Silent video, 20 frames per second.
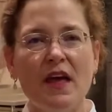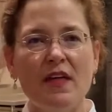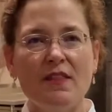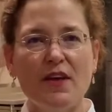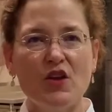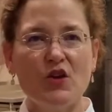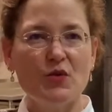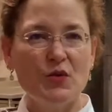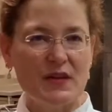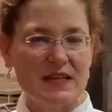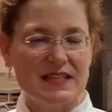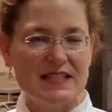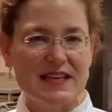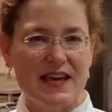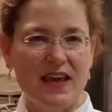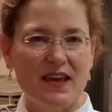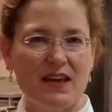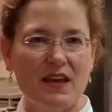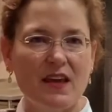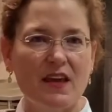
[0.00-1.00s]
that you can
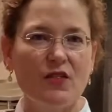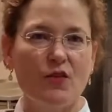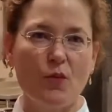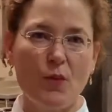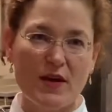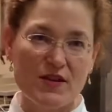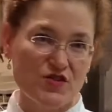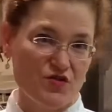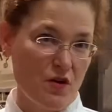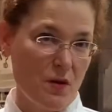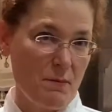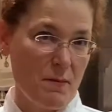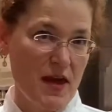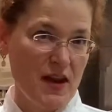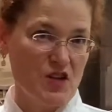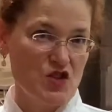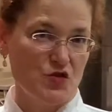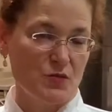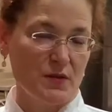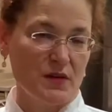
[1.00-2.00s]
take in the Restaurant
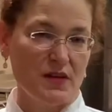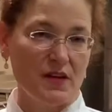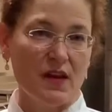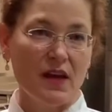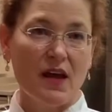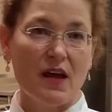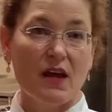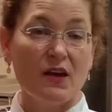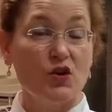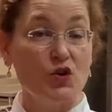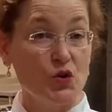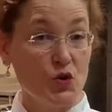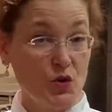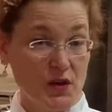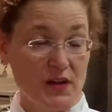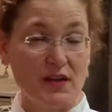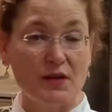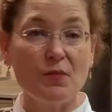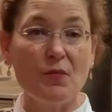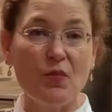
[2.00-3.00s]
Management
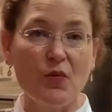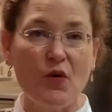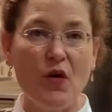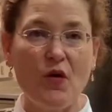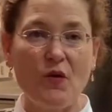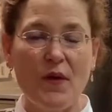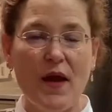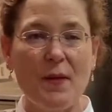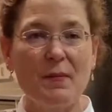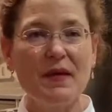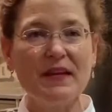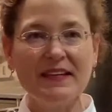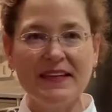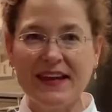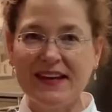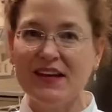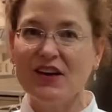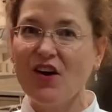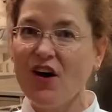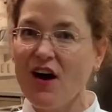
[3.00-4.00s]
Cooking program at
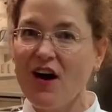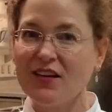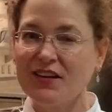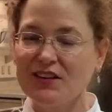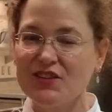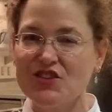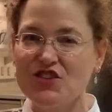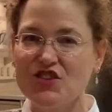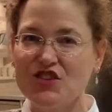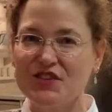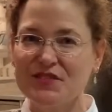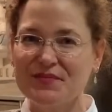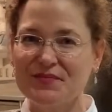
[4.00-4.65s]
Laney College.